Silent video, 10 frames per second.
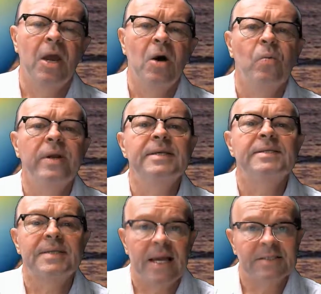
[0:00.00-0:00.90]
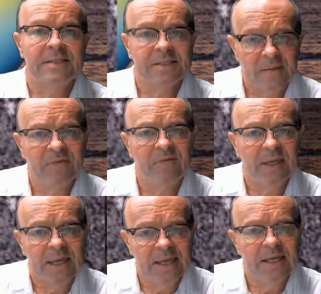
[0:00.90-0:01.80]
We discuss some of the
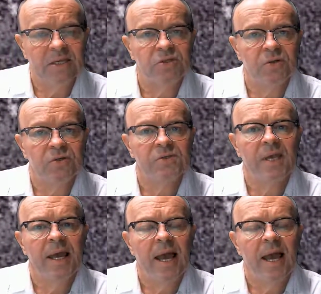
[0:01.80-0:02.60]
key issues